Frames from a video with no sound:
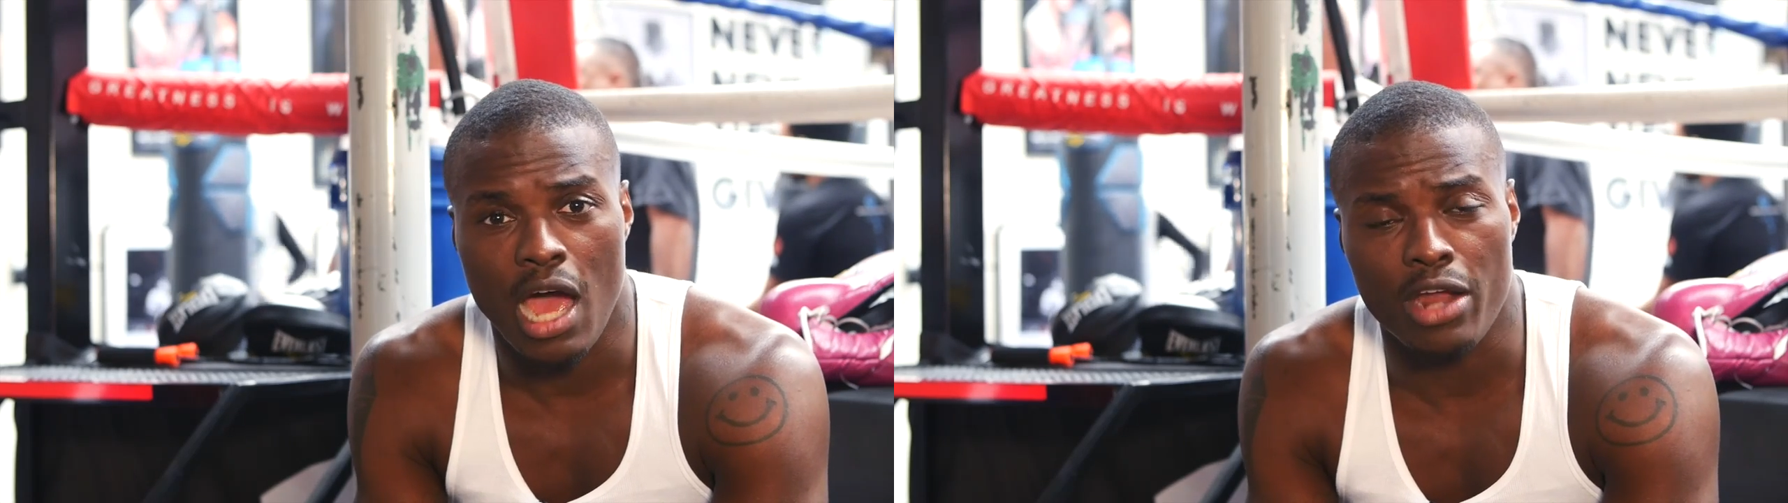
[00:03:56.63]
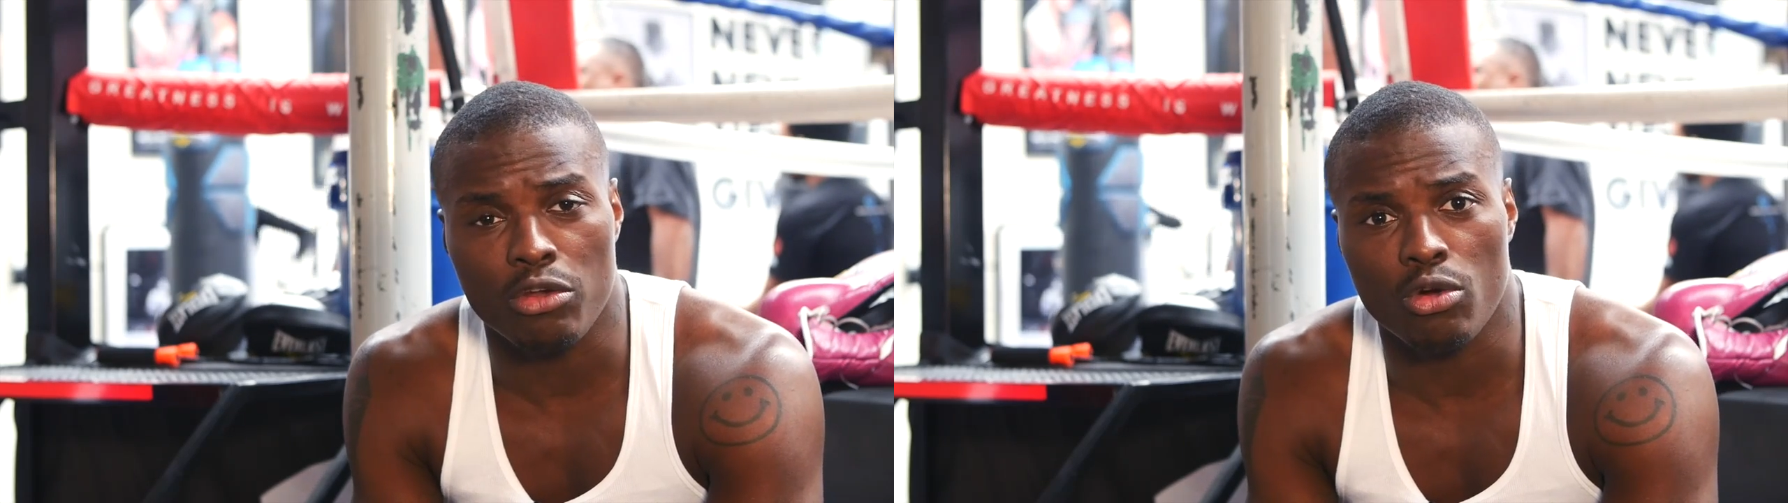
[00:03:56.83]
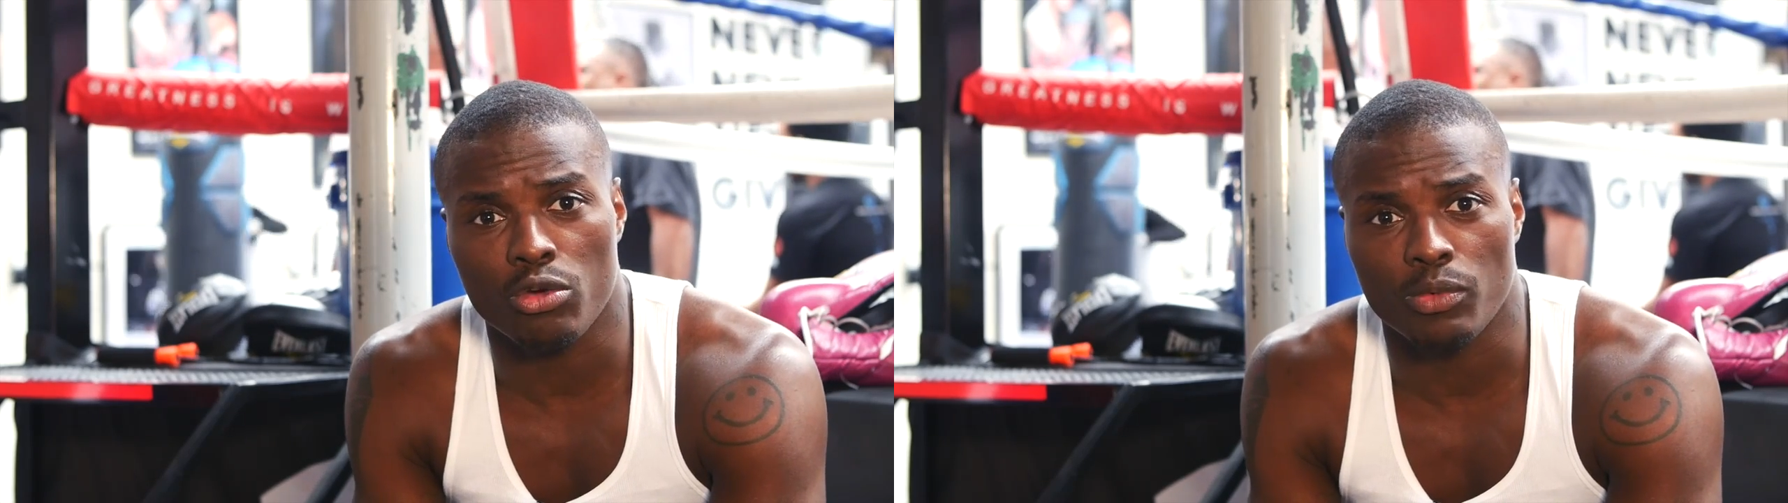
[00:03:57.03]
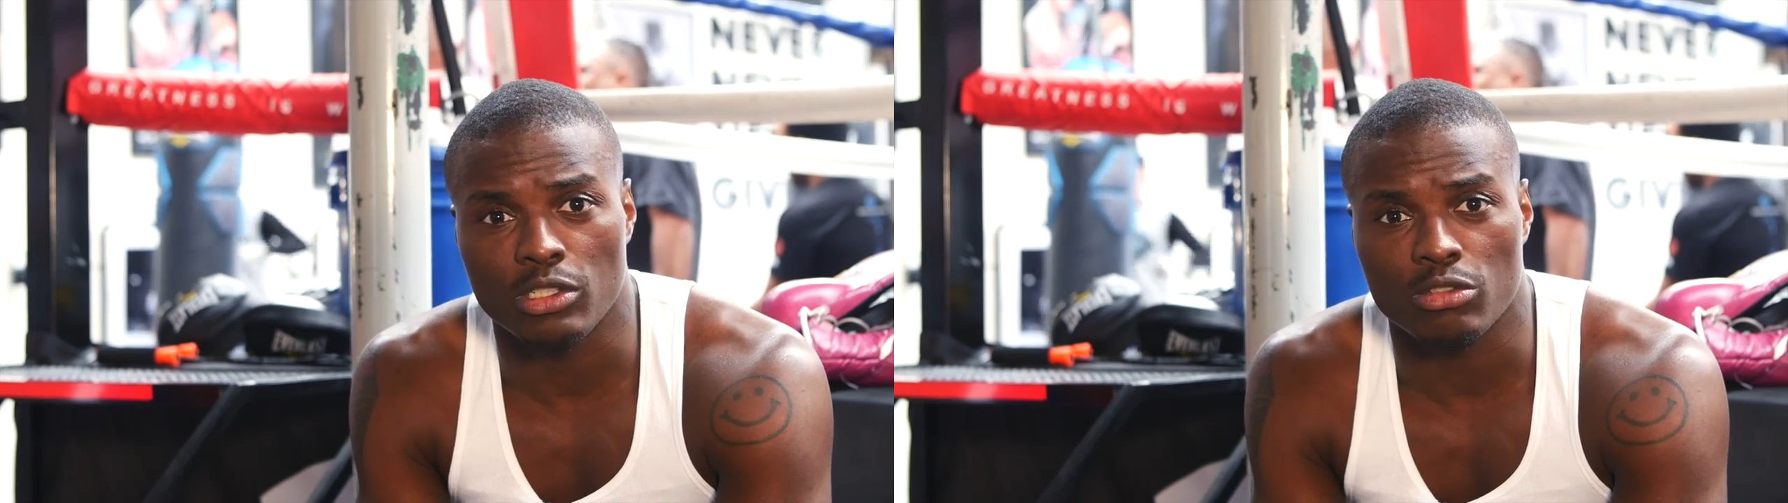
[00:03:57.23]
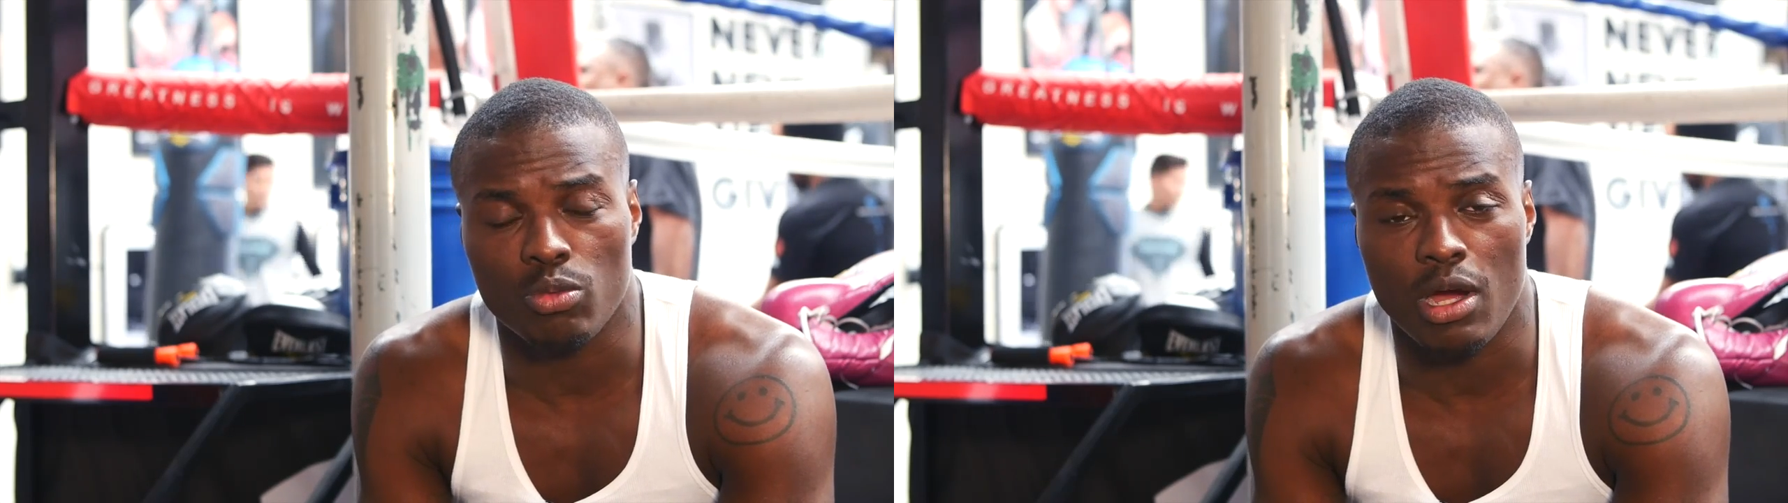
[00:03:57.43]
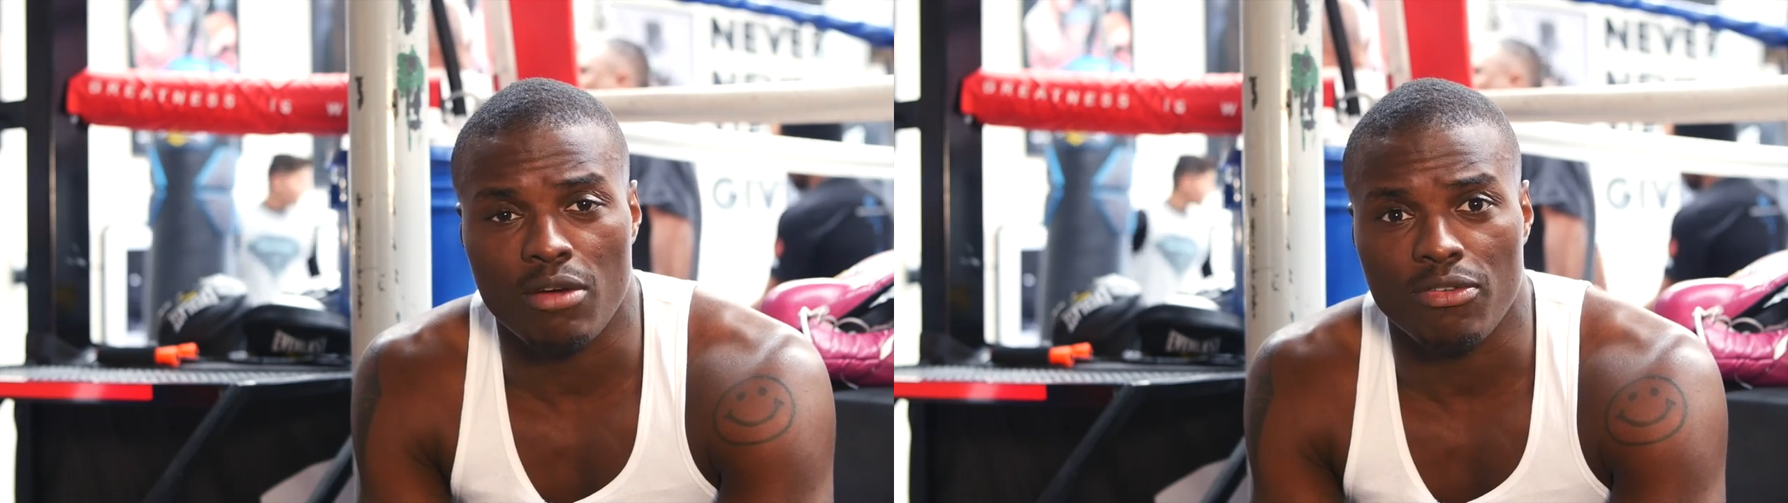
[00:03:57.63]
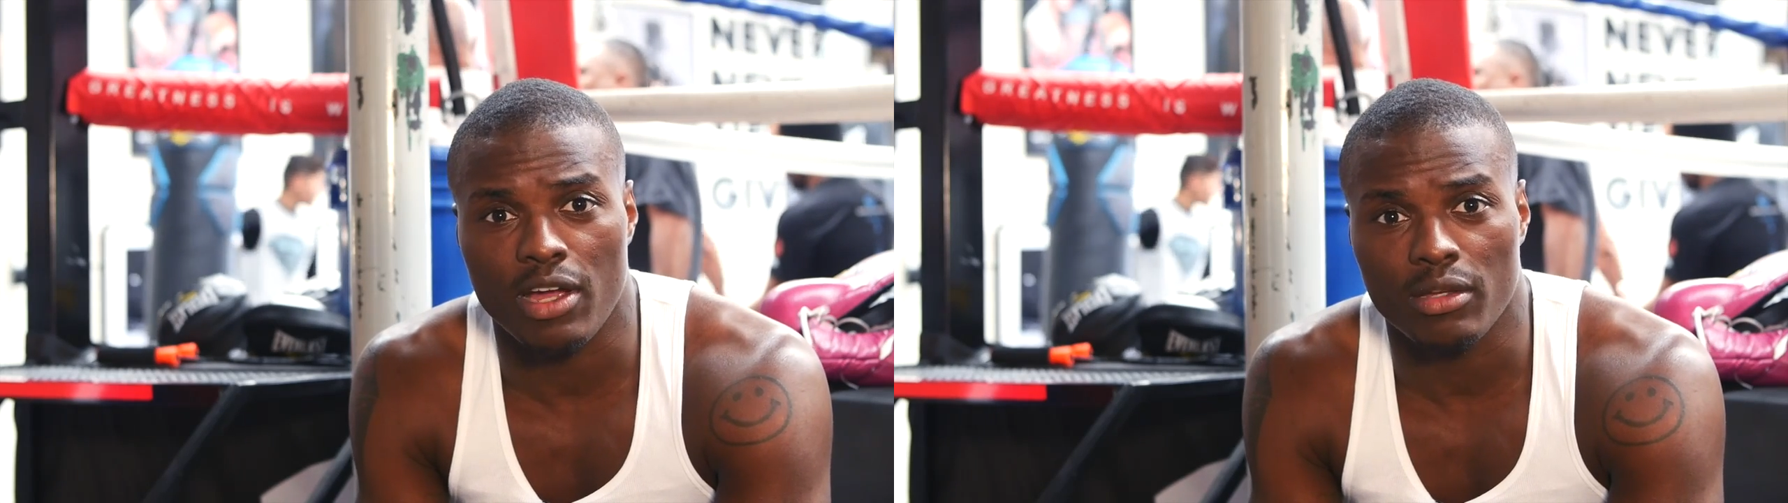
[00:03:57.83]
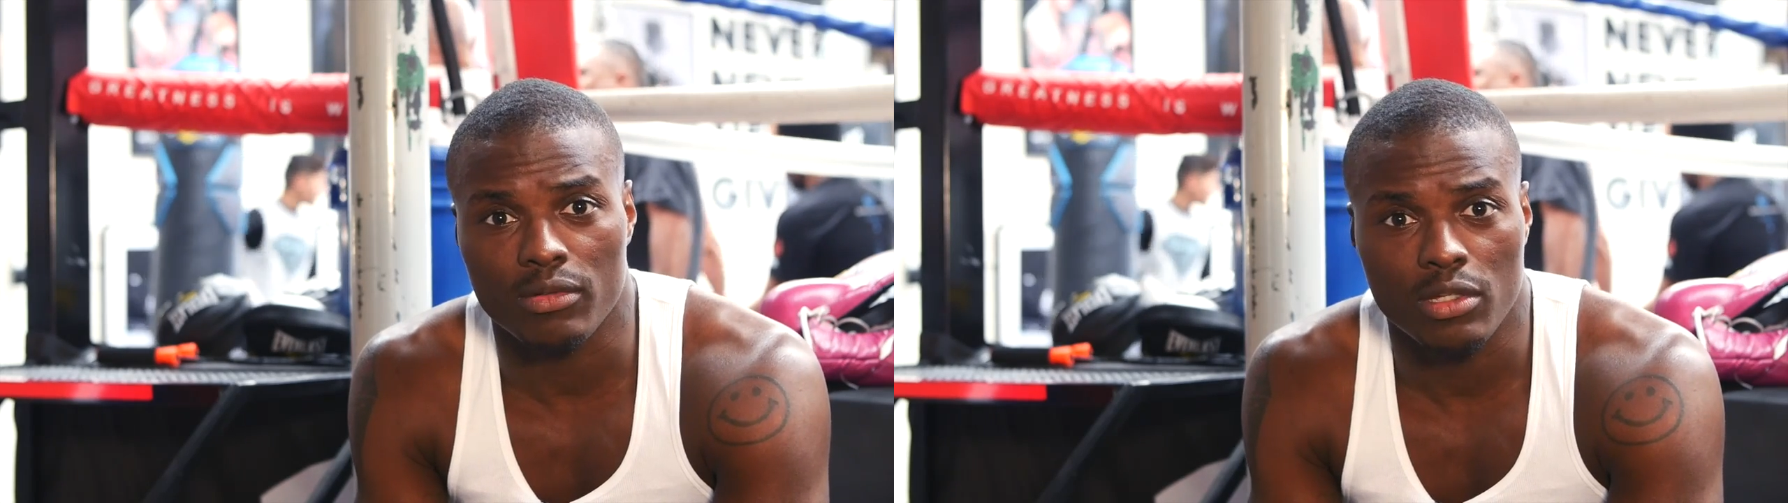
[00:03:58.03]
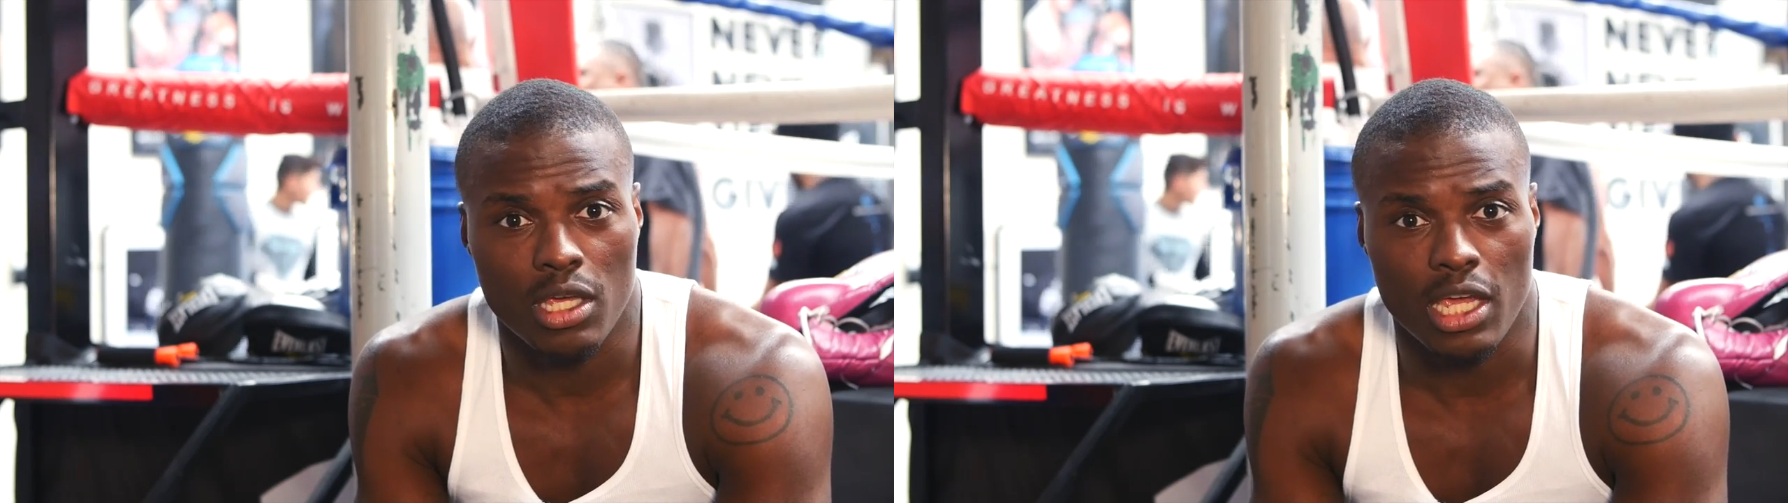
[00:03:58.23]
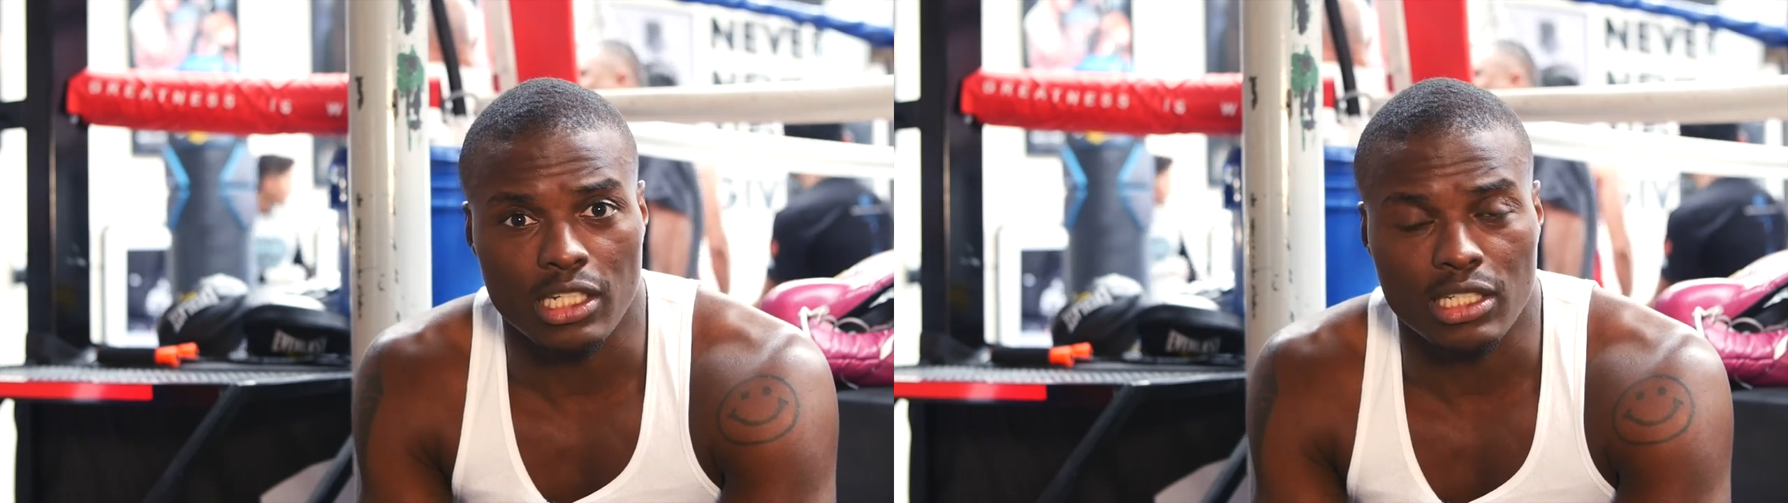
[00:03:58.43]
I know the reasons why I fight.
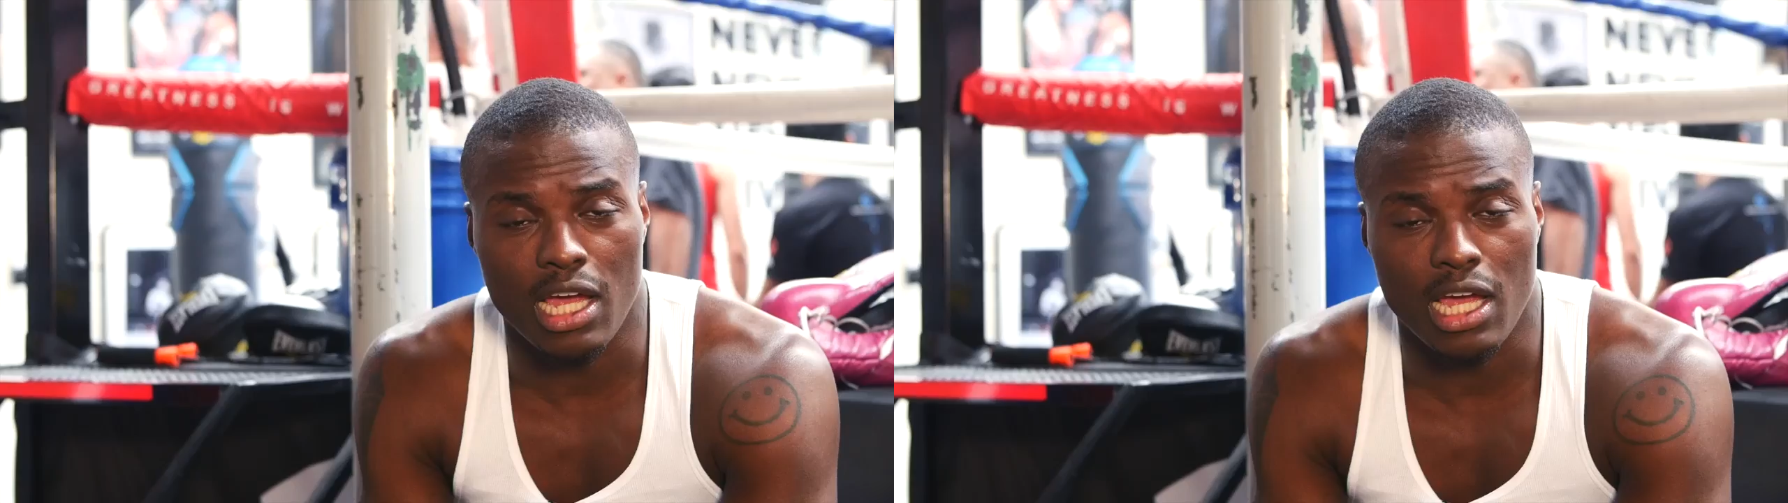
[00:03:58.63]
And it's